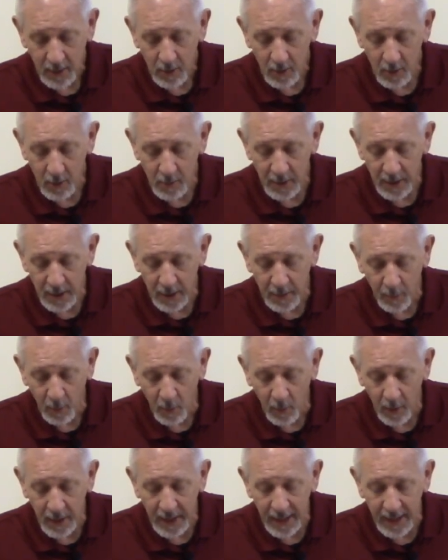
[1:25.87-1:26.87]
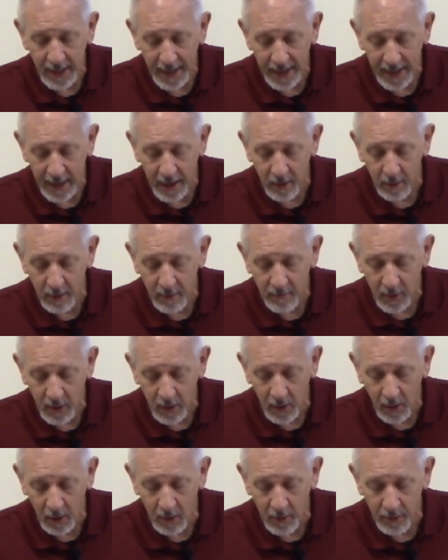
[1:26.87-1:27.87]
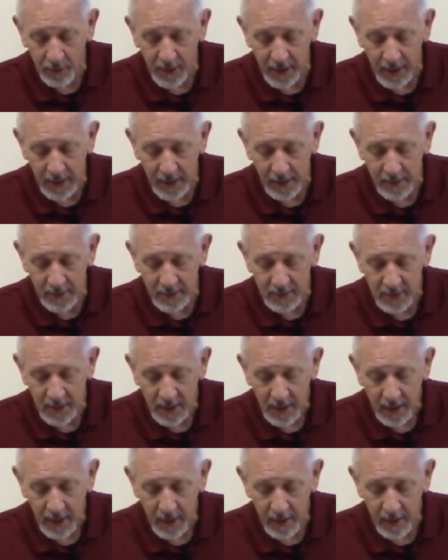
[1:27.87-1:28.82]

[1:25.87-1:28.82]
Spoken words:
whom He appointed heir of all things,